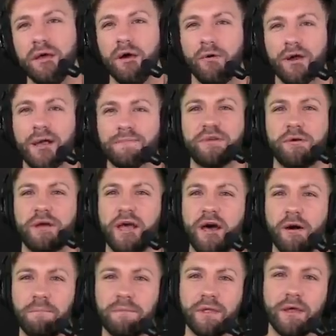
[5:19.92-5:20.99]
What up,
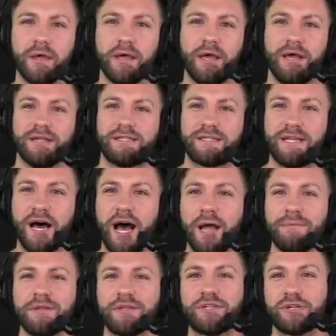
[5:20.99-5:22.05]
Zornell? It's
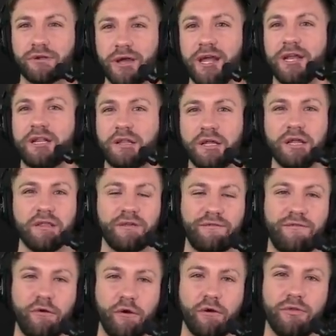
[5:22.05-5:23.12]
time to trade Clelin
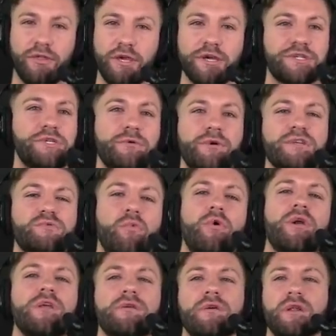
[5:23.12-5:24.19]
Ferrell. The issue is,
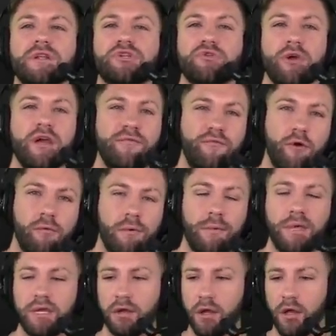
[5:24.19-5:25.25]
what are you going to trade for him? I
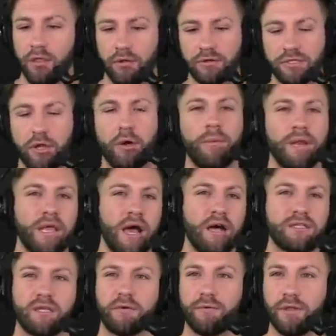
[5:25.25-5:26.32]
mean, there's nobody
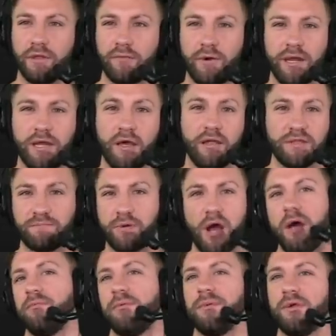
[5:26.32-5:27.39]
out there really right now that
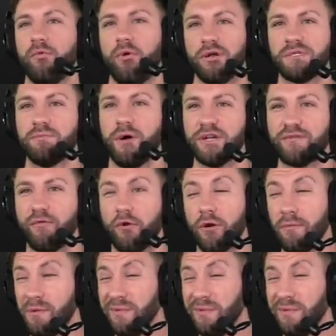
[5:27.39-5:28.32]
probably wants much for him.